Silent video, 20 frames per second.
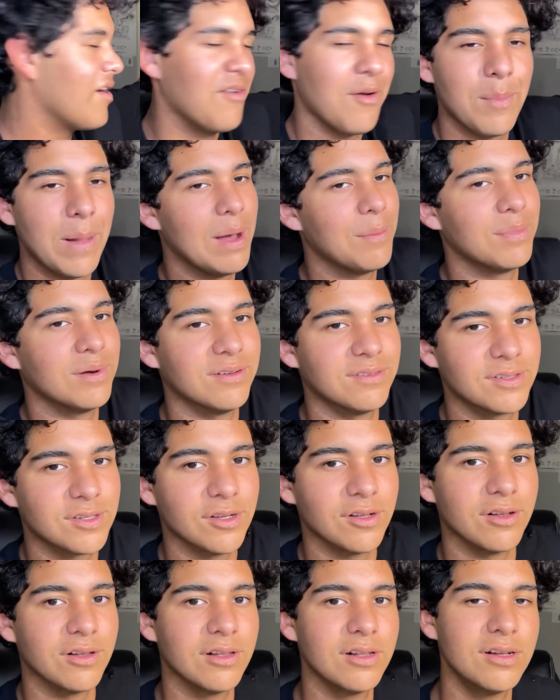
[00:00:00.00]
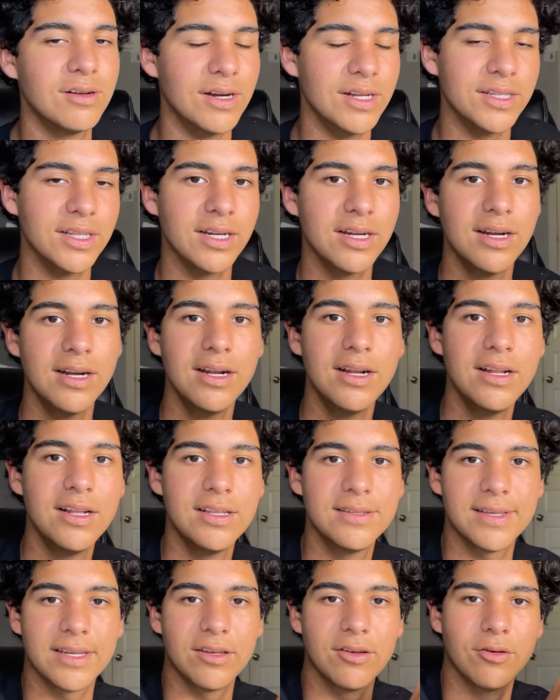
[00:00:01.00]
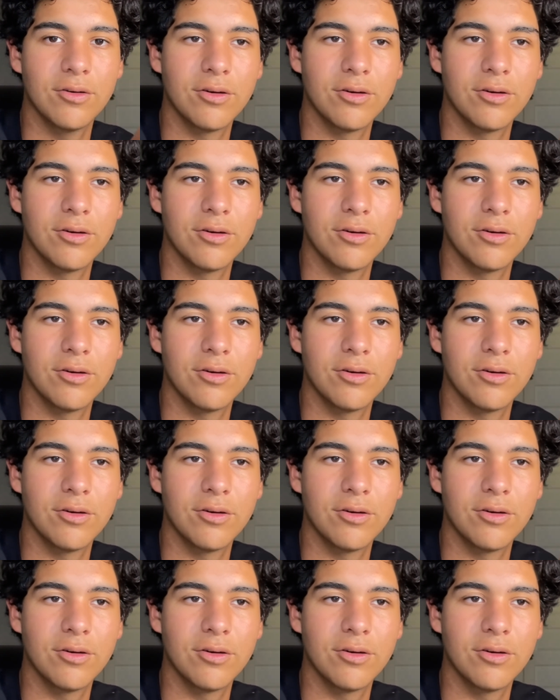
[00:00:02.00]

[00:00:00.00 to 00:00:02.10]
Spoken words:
a map of Seoul right there. It's like